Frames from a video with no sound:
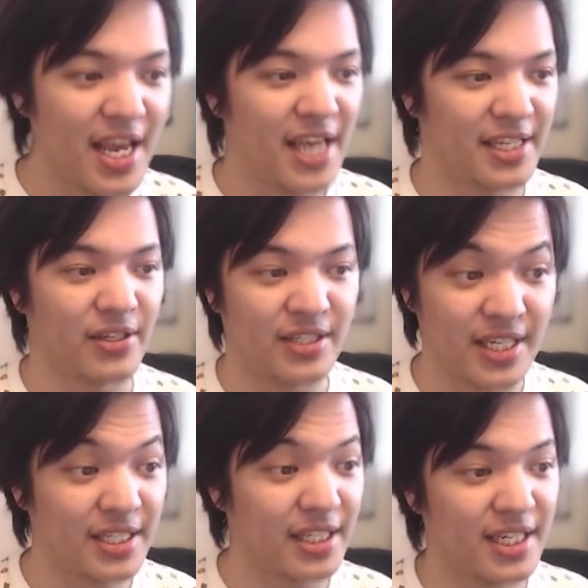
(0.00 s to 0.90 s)
It's a
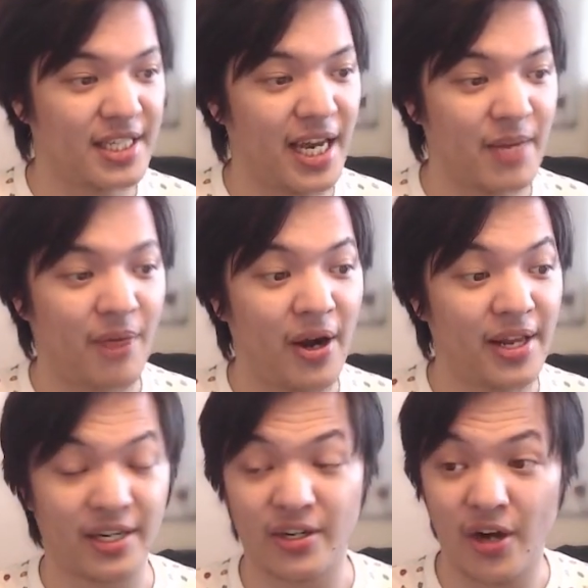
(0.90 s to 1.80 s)
decently statted body
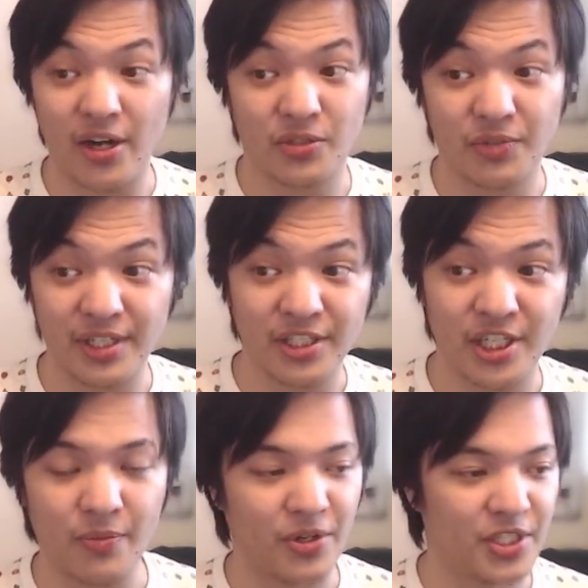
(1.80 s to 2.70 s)
that can cost really
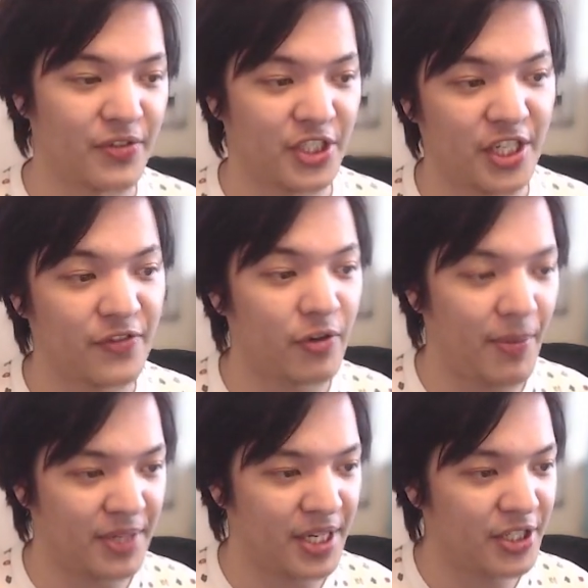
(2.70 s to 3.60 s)
cheap once you've achieved your
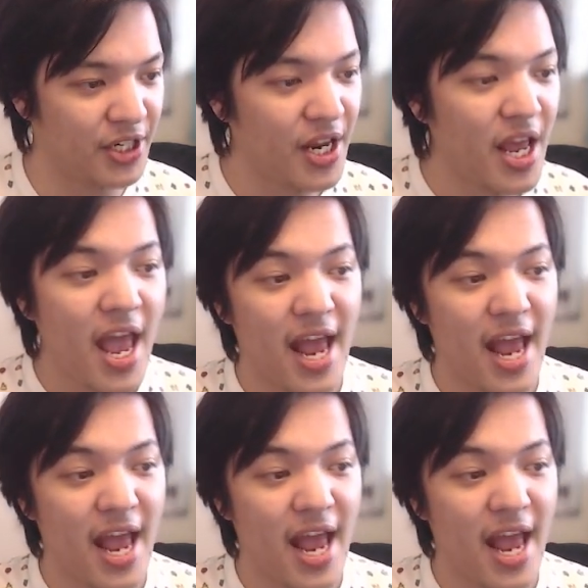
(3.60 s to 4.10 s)
reputation,